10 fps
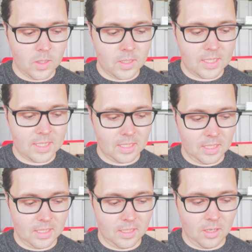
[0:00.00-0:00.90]
it
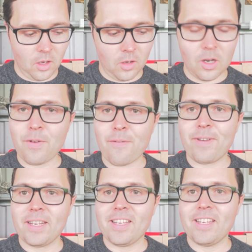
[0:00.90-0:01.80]
was Oliver
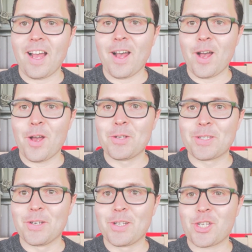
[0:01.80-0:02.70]
Finney uh, who
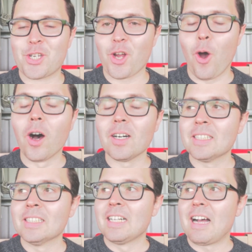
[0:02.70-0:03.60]
took the shot.
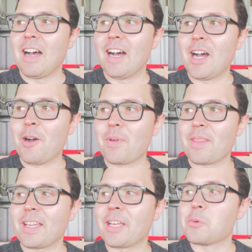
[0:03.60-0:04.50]
Uh,
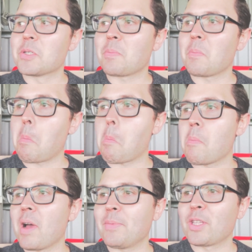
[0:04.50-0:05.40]
I think it was
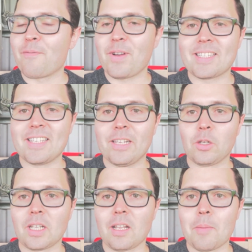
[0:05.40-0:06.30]
maybe diverted in
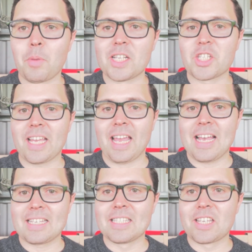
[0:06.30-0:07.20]
on the line by Jake
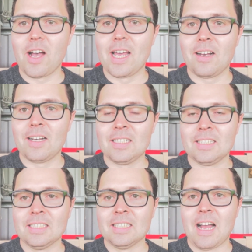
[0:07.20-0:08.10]
Hessenthaler.
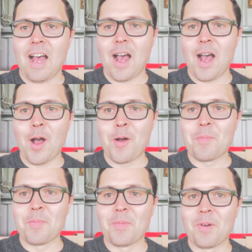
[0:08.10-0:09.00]
Uh,
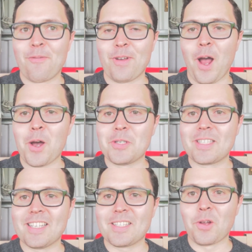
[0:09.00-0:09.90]
um, for the
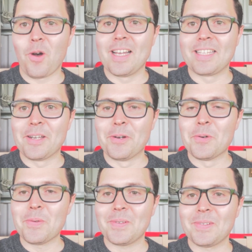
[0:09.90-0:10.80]
hosts, it's not ideal.
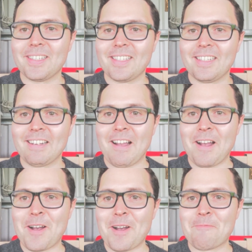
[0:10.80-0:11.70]

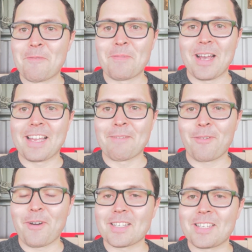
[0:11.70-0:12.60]
Um, but again,
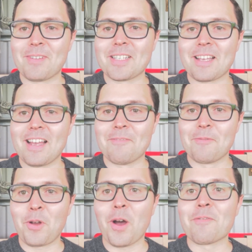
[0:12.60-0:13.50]
for us, it means that
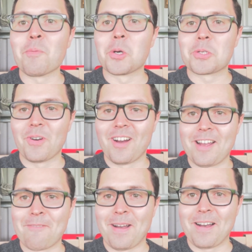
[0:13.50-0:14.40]
we've got even more to
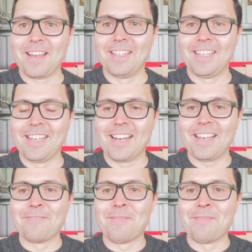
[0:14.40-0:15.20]
worry about in the, uh, in the